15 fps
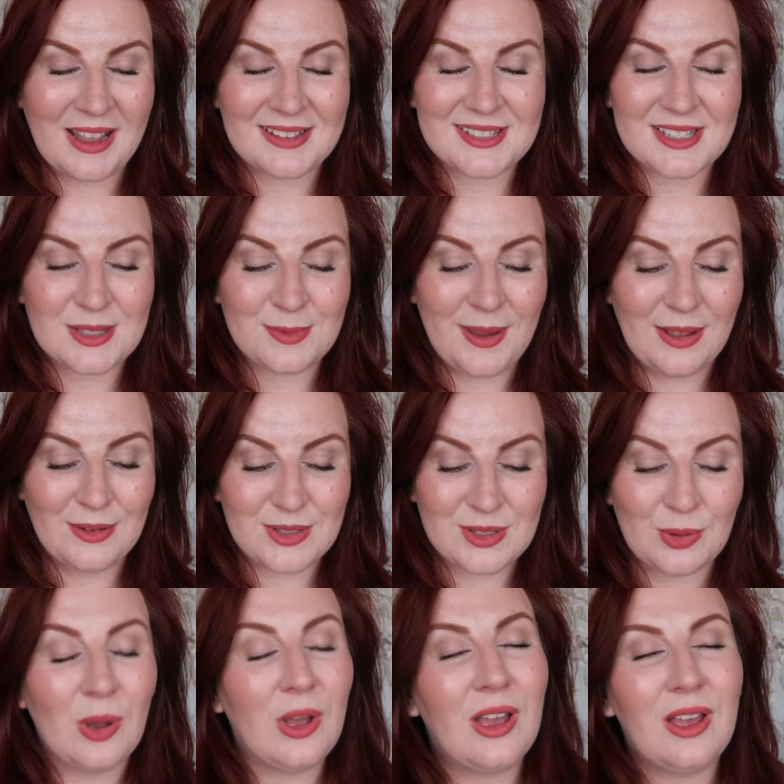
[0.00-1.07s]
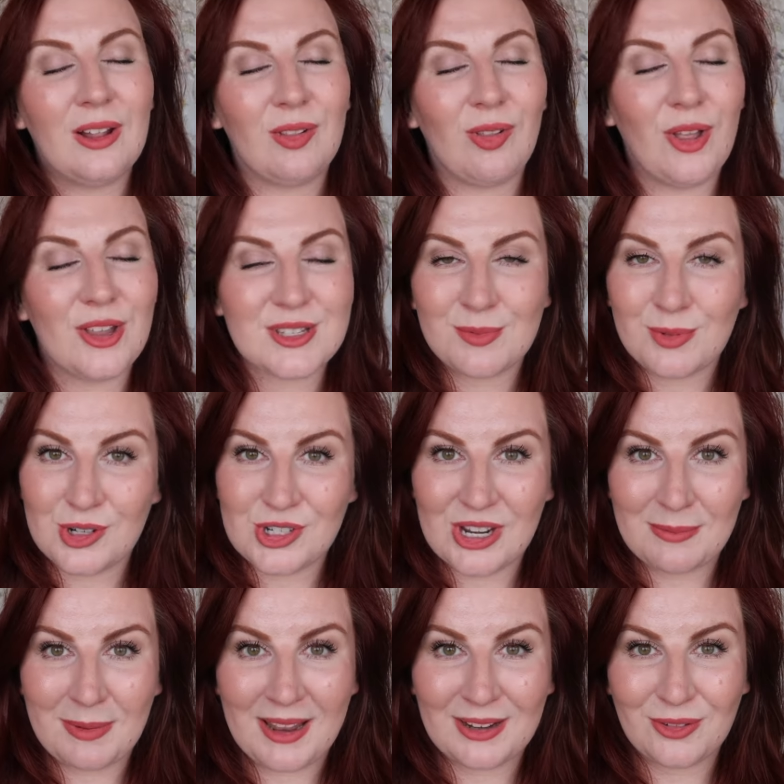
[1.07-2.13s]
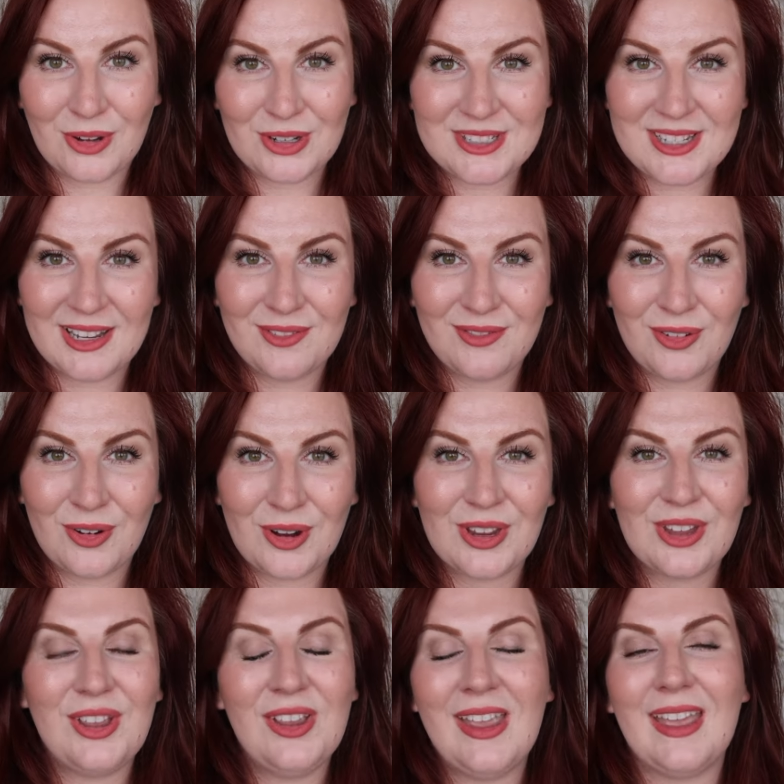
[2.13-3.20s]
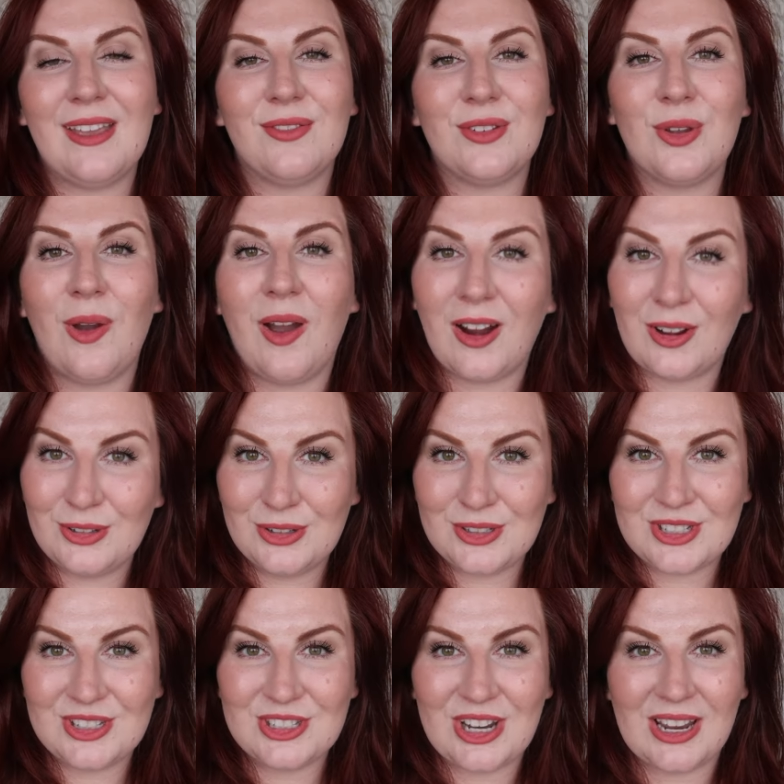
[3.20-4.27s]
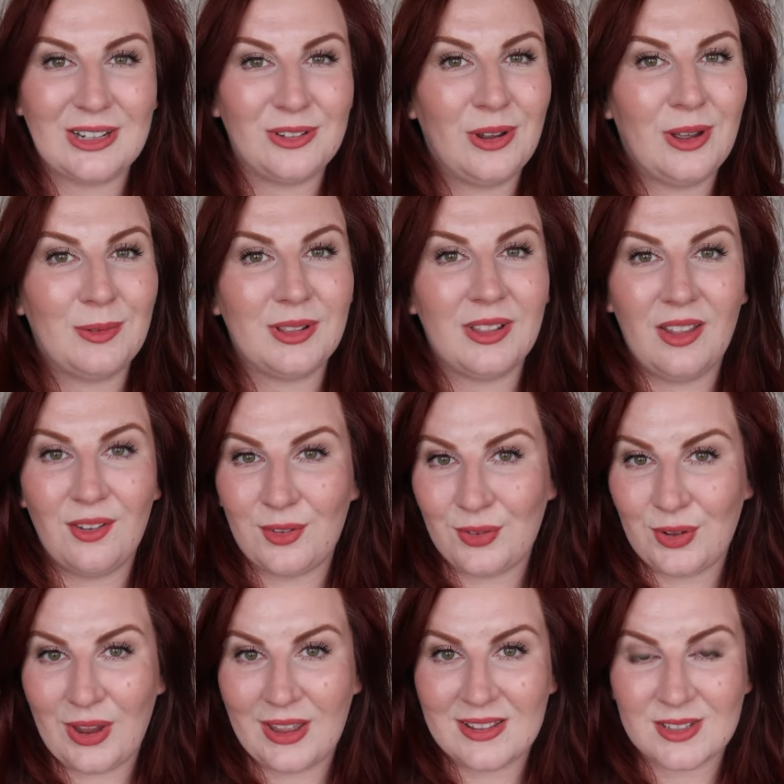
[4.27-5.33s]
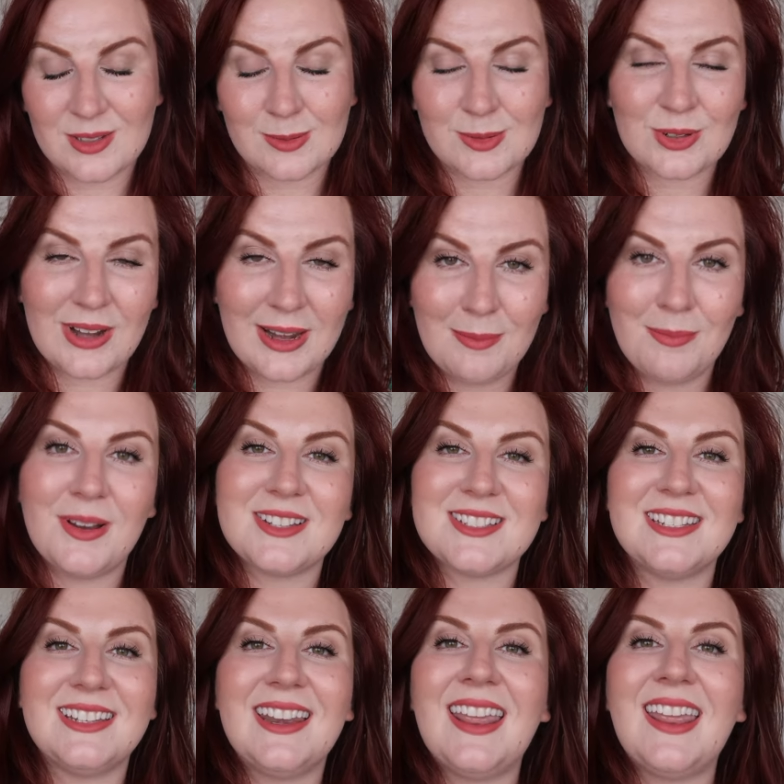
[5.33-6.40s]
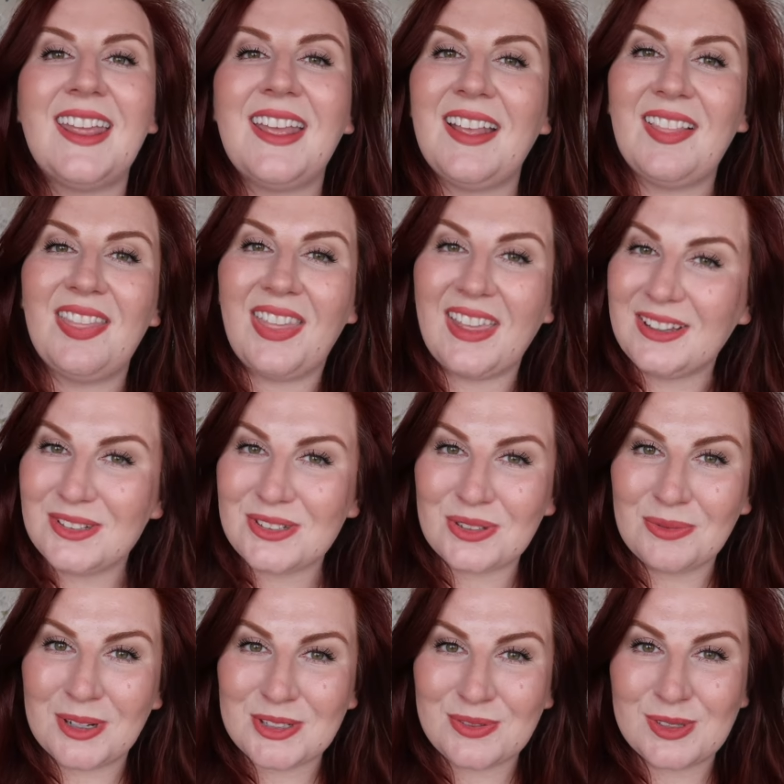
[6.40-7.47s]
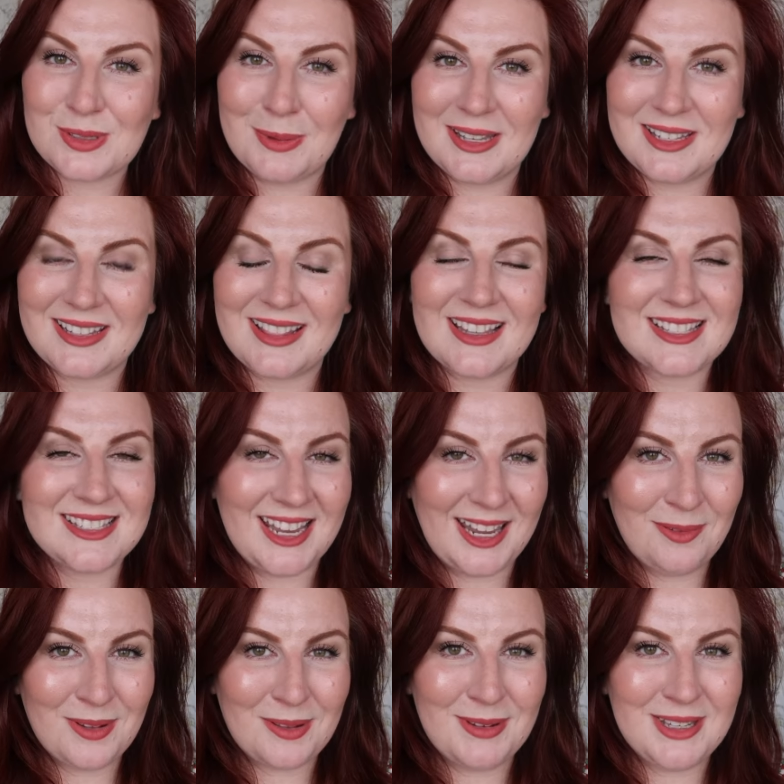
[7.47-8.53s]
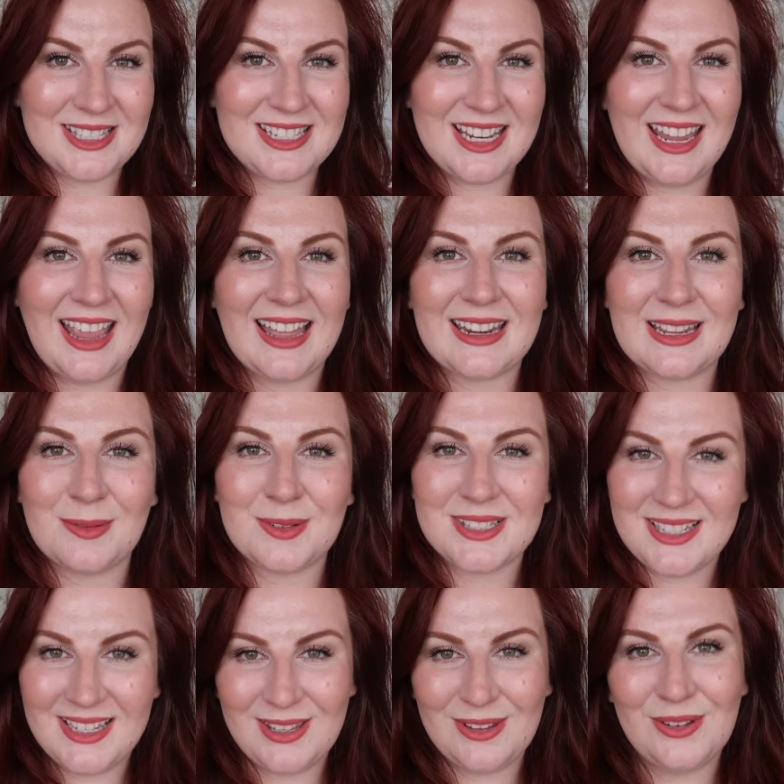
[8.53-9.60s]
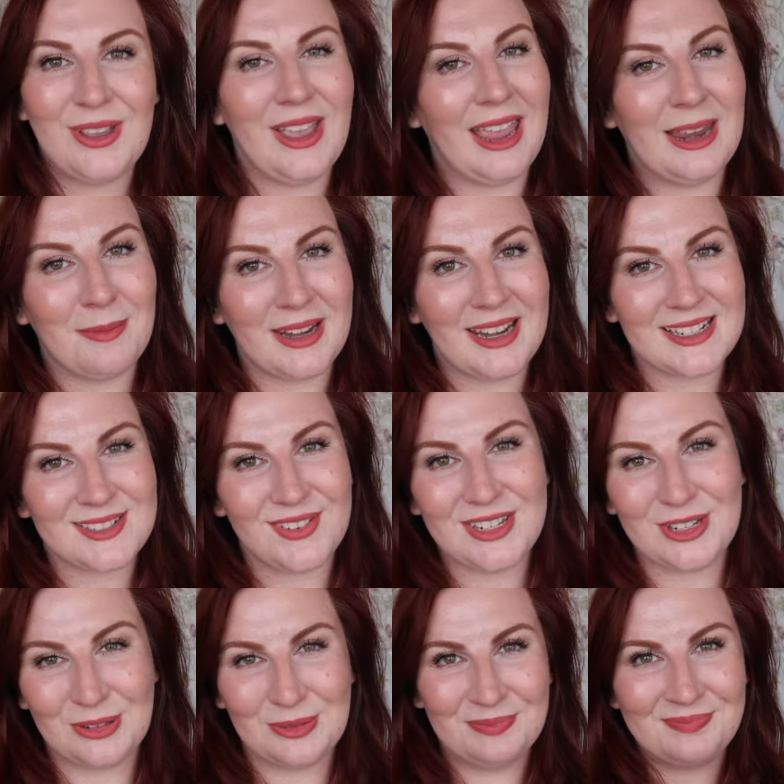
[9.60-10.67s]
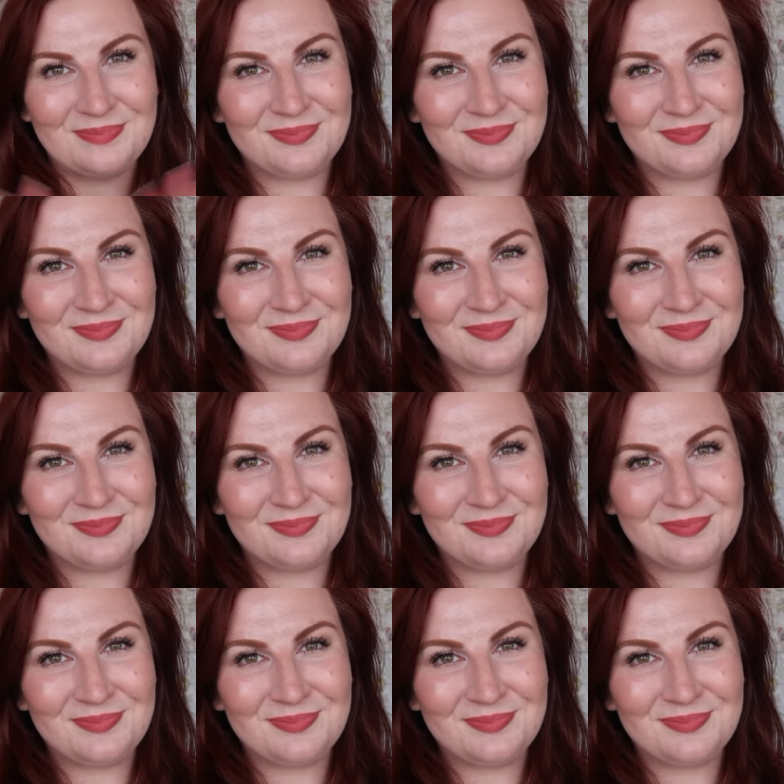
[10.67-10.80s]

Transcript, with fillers: Pans as well. So lots of Project Pan content for you. If you are new to the channel, I would love if you hit the subscribe button. Thank you so much for spending this time with me today, and I will see you in my next video.